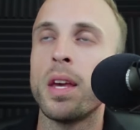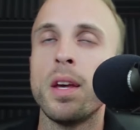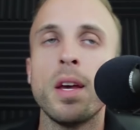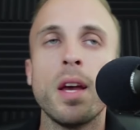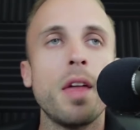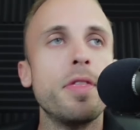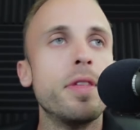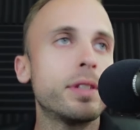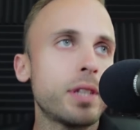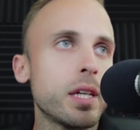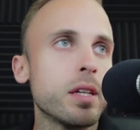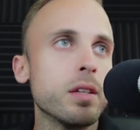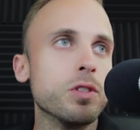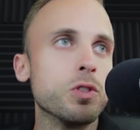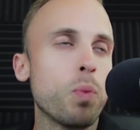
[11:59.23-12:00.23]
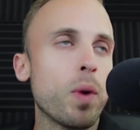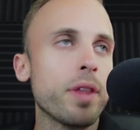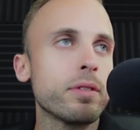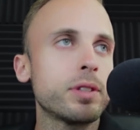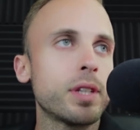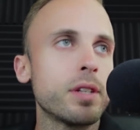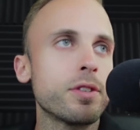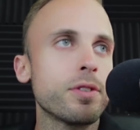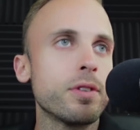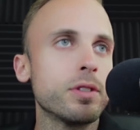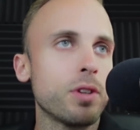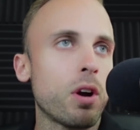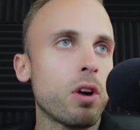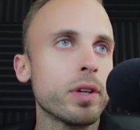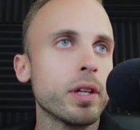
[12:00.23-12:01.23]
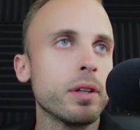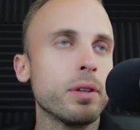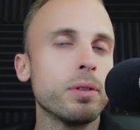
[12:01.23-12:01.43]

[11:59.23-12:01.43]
this is Weather Center Nazario